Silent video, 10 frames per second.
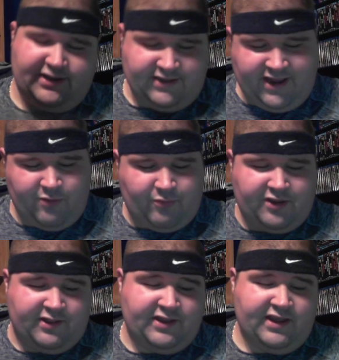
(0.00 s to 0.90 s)
did get rid
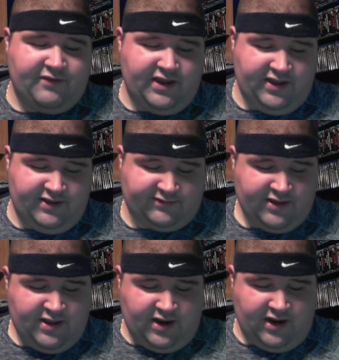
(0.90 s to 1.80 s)
of the DVDs,
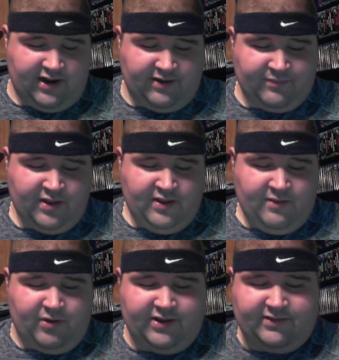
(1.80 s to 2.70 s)

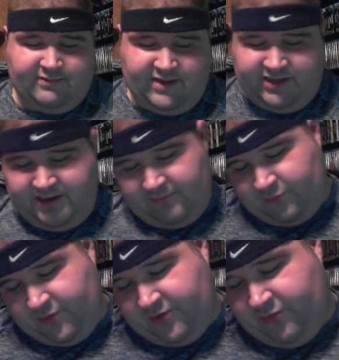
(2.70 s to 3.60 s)
but it comes
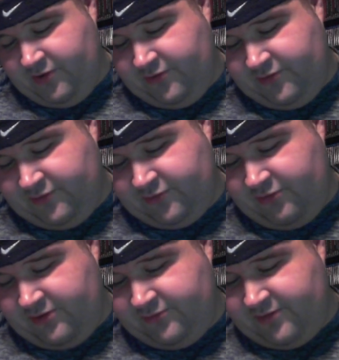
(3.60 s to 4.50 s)
with
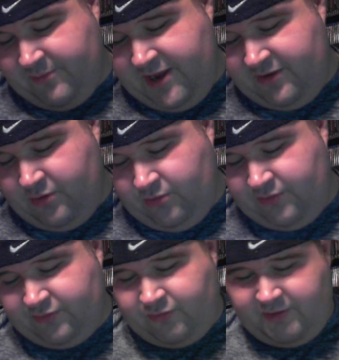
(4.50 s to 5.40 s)
Critters the Main
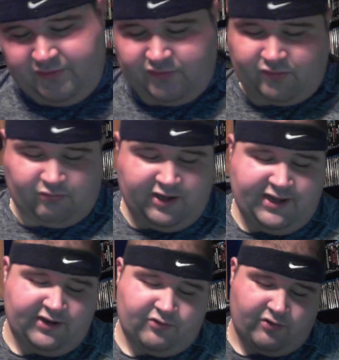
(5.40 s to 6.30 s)
Course, Critters
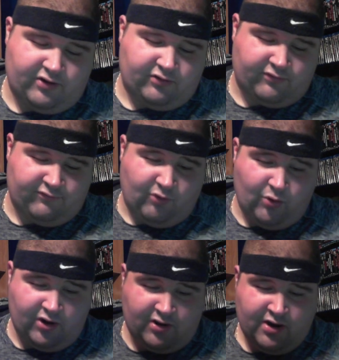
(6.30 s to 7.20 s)
3, and Critters
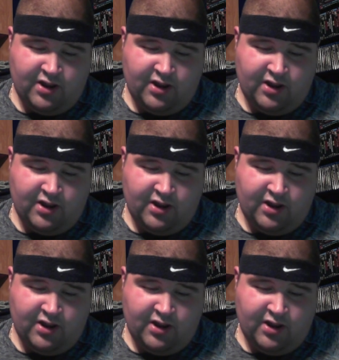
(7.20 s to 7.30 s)
4.